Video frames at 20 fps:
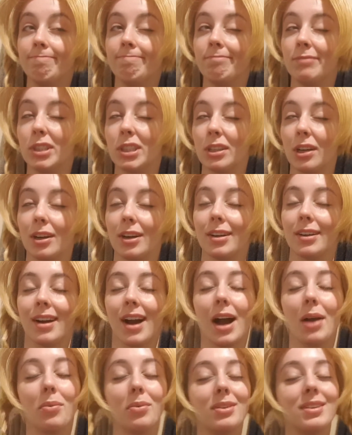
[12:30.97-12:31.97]
So
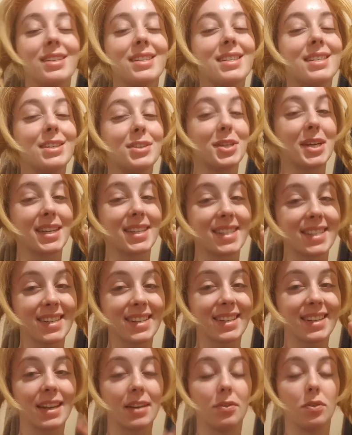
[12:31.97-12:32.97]
I wouldn't suggest
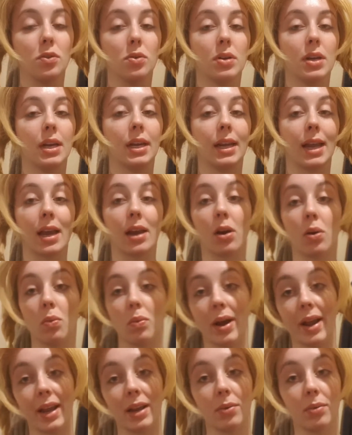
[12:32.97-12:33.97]
it if you can get
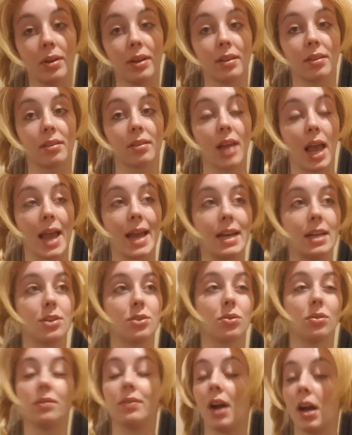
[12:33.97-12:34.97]
away with any
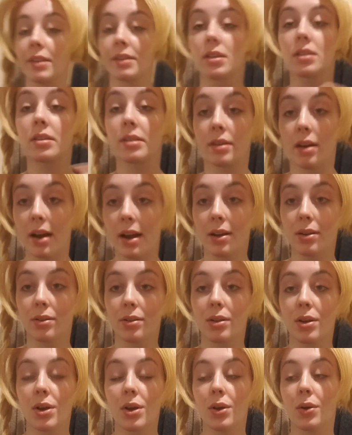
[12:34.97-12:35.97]
sort of other
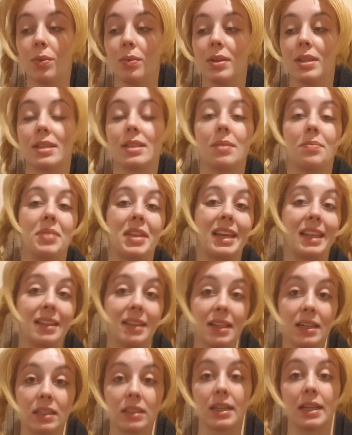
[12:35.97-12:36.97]
style with something
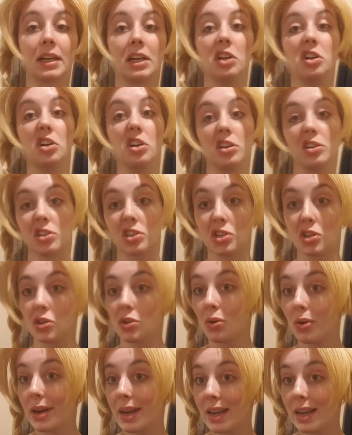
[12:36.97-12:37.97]
thinner, like a Nurse
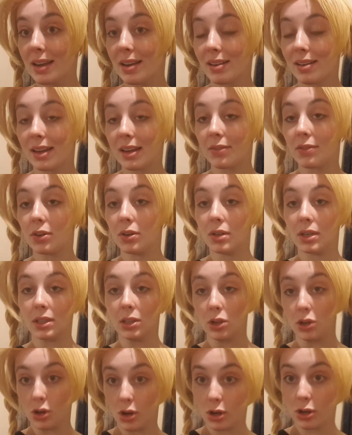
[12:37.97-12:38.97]
Joy. If you did
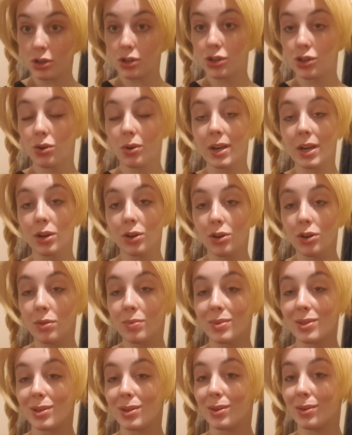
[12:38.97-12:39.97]
the Nurse Joy
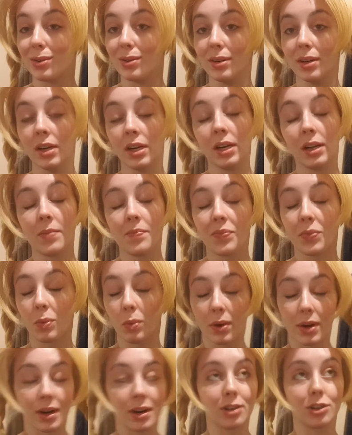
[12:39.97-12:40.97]
hoops, you could
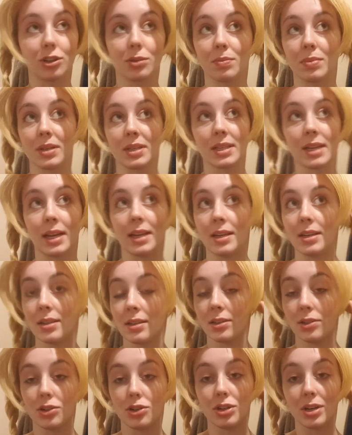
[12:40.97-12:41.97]

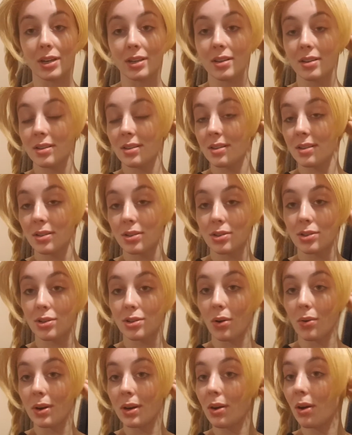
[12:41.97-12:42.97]
100% just
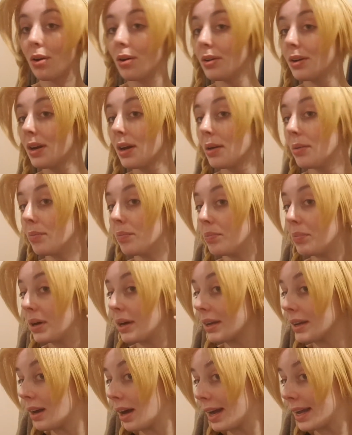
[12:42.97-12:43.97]
sew it on,
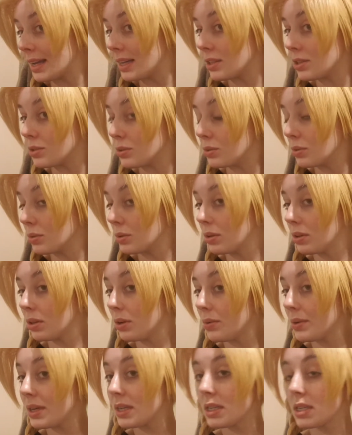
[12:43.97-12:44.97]
but I had to
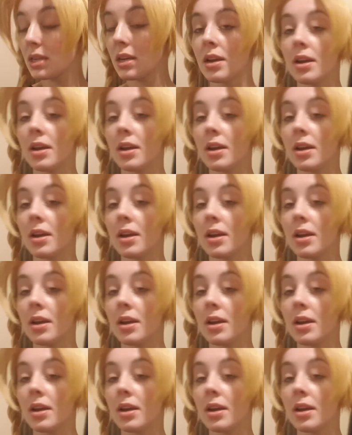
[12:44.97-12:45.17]
glue it.